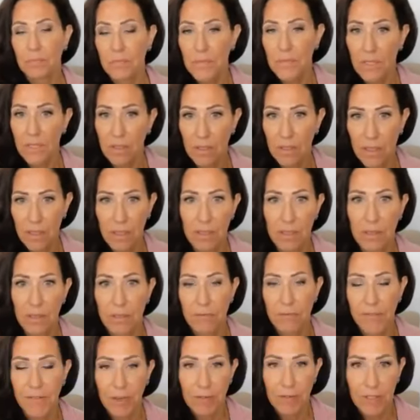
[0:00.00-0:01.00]
the
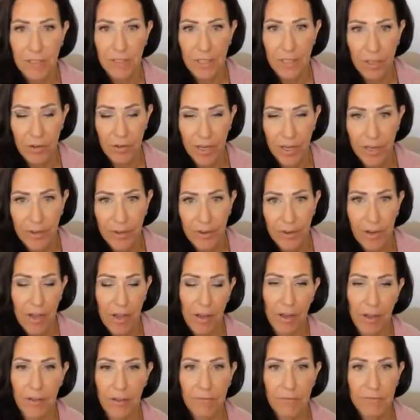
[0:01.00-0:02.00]
founder and creator
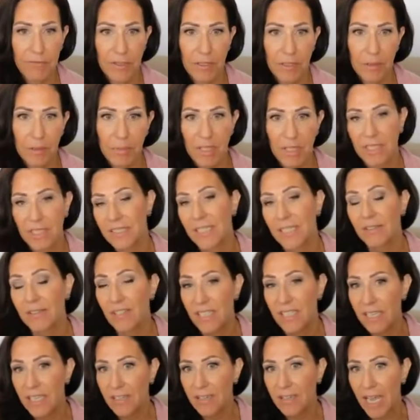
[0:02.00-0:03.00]
of the Limitless
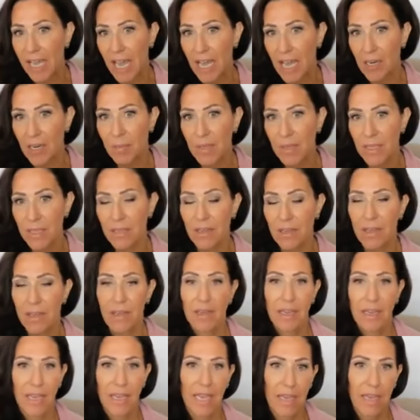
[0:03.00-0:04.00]
Lifestyle Academy
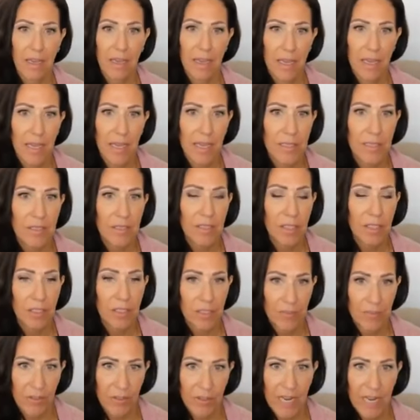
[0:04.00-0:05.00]
and
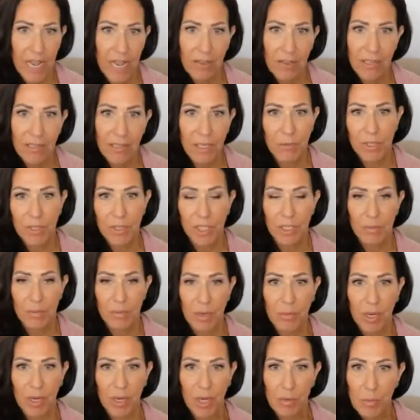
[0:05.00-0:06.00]
Sphericality, which is my
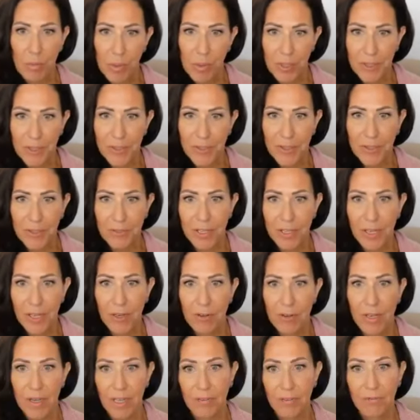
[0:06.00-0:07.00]
brick and mortar studio
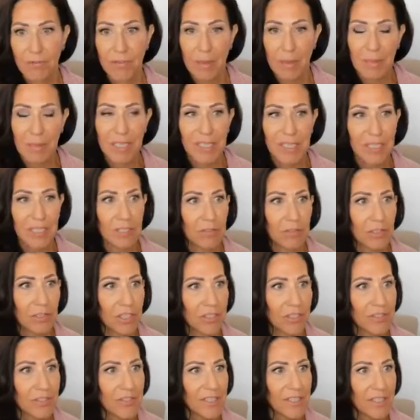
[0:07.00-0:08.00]
in Flemington, New
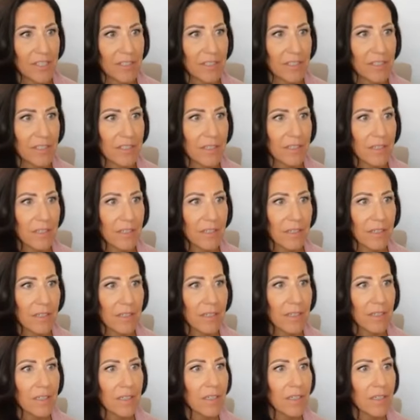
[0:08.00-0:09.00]
Jersey.
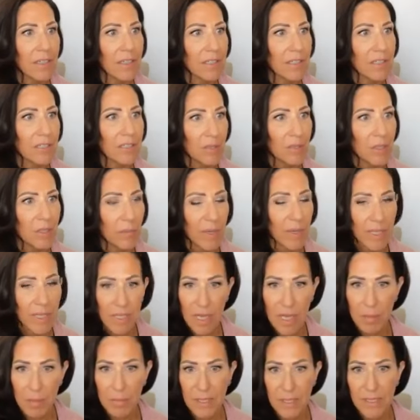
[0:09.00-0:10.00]
So I'm going to wait a
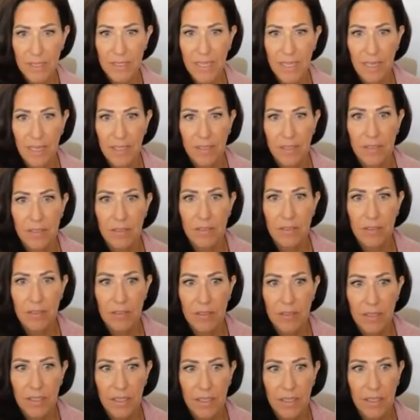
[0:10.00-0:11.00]
couple of seconds to
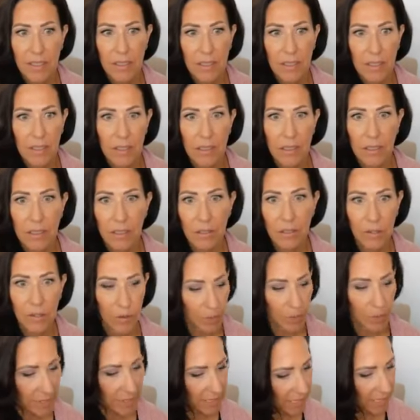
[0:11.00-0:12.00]
see who we
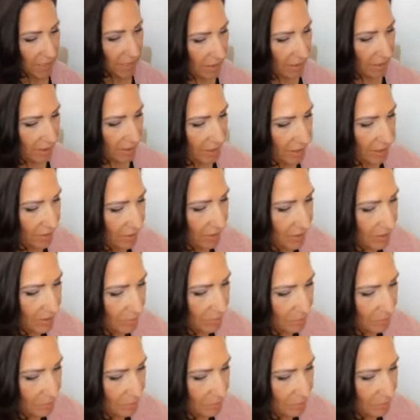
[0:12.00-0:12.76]
get on here